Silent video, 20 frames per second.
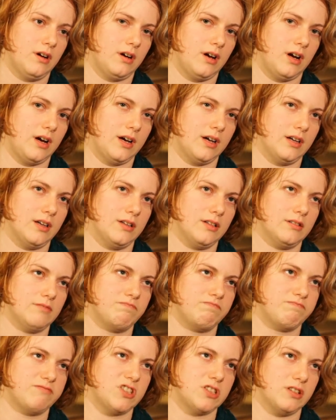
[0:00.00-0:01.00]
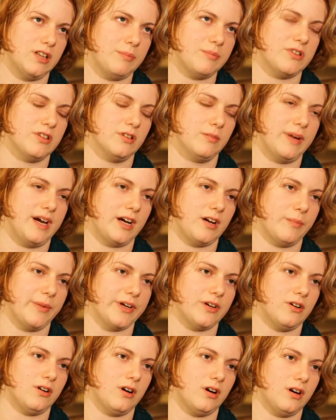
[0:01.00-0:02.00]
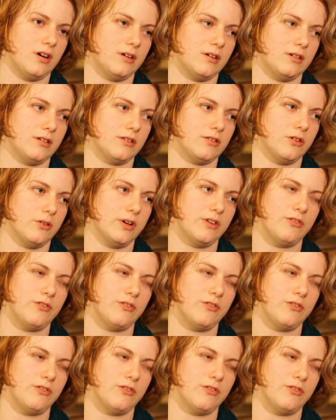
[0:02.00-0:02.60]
I slept in the back of my car during